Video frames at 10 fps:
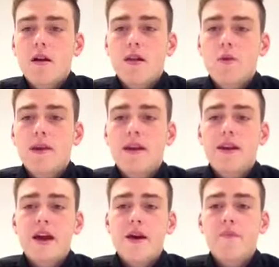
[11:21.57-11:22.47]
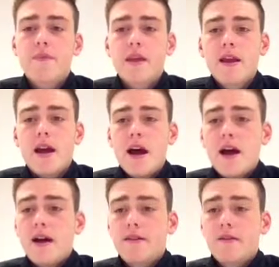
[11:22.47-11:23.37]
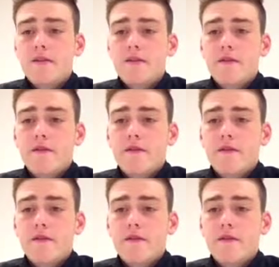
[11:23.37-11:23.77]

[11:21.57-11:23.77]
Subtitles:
There will be a net, and